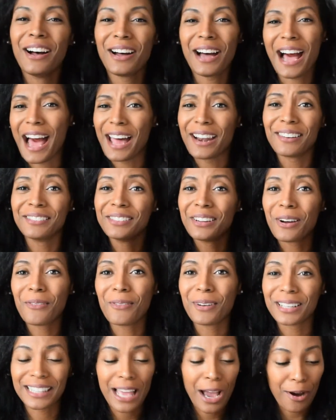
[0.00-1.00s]
I don't know
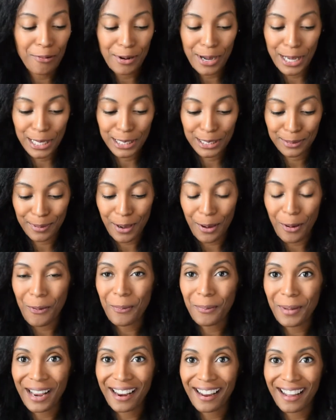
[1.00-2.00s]
what that was, but
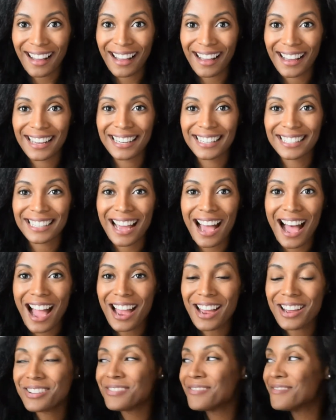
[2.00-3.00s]
oh my gosh, I
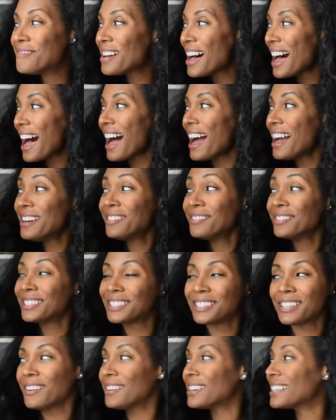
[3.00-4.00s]
am
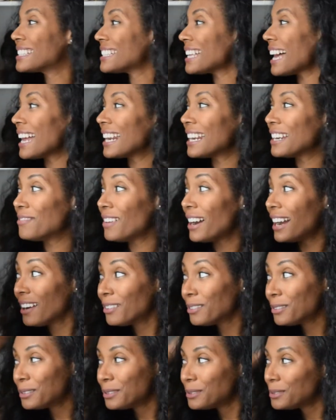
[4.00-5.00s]
so excited.
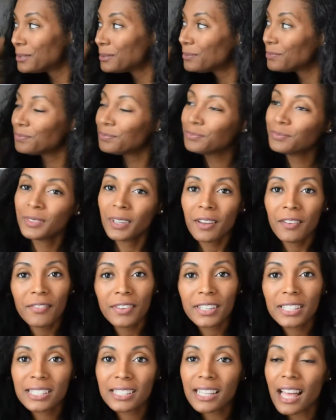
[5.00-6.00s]

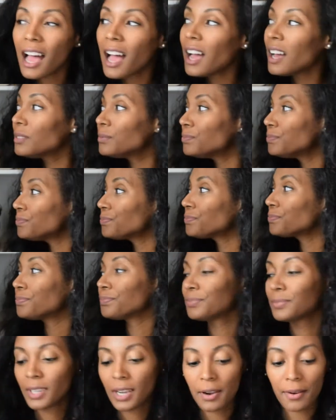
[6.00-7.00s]
Fix that.
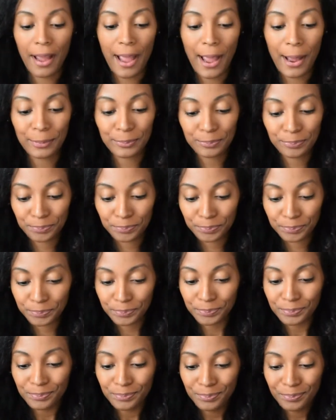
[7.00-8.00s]
Okay.
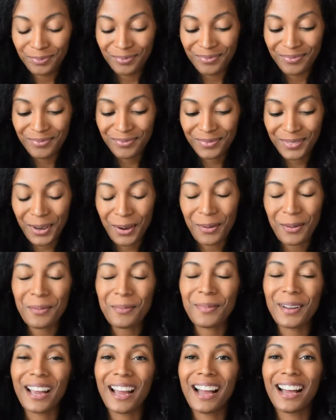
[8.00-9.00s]
Oh
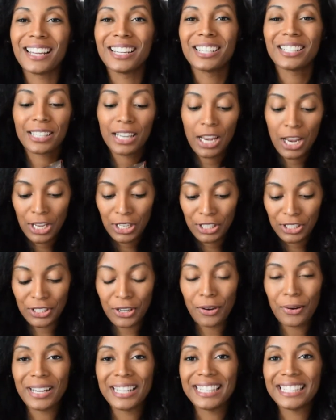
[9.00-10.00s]
my gosh.
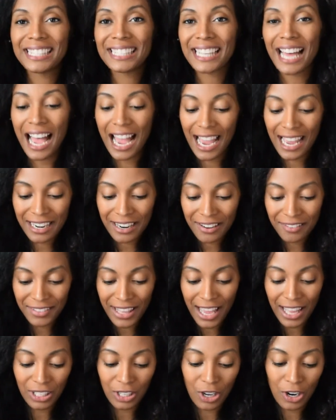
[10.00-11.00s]
So inside of
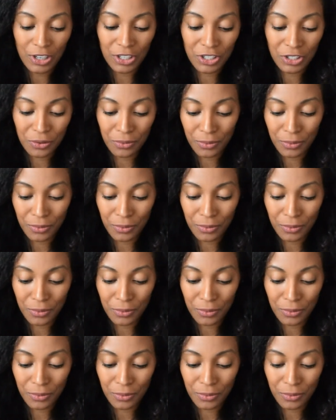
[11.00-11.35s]
that larger